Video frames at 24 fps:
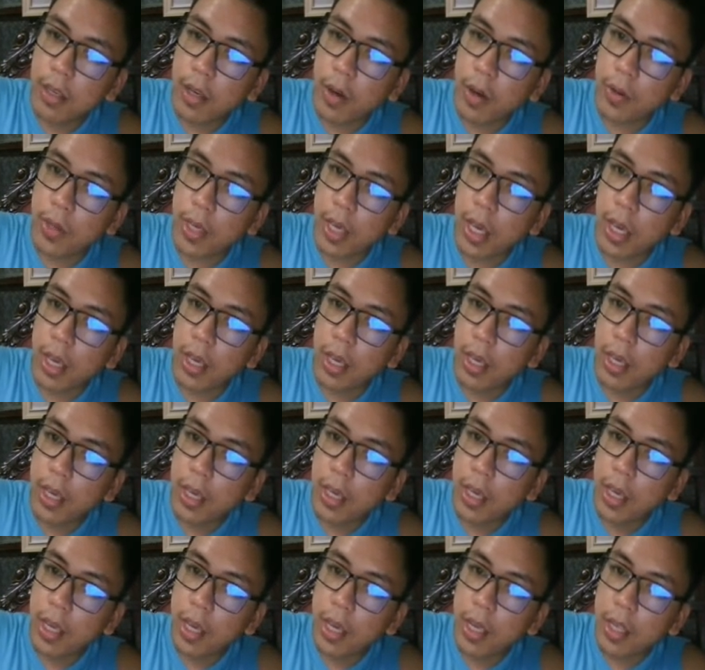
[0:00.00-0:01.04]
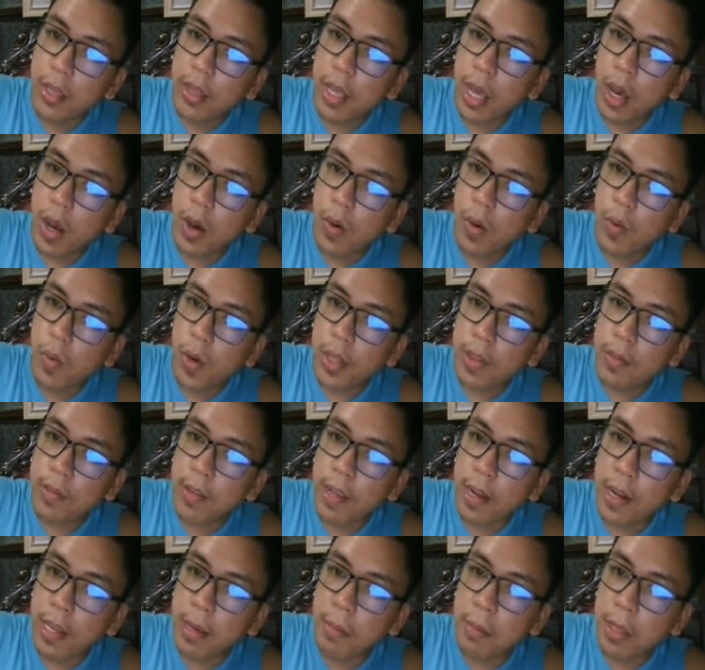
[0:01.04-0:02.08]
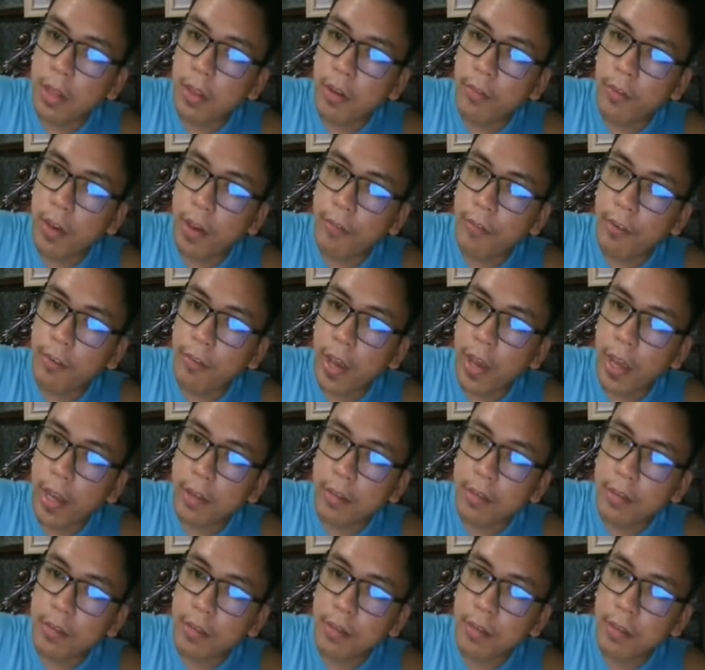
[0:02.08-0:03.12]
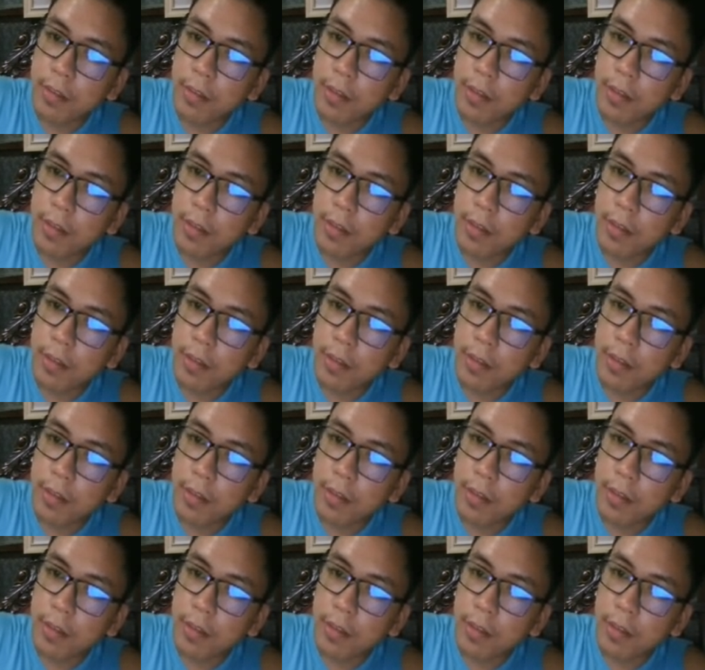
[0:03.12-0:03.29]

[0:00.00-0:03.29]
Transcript: Okay. Now, what's the limit of f of x